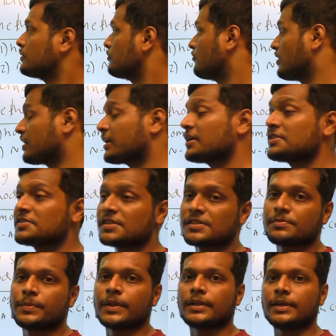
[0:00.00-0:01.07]
working
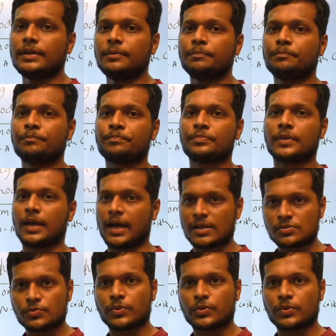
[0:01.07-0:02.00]
stress method, as we